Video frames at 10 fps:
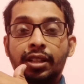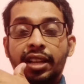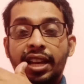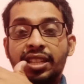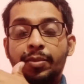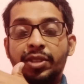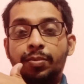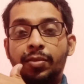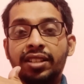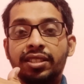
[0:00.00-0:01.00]
examination
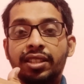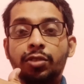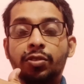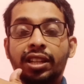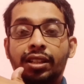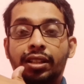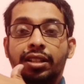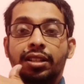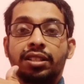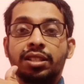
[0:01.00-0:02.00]
marks, then you can
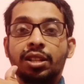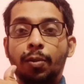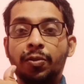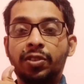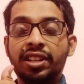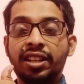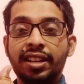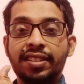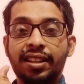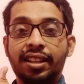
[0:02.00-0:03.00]
still opt for the written
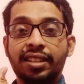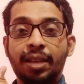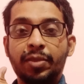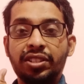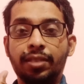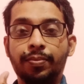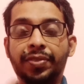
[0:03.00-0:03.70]
examination.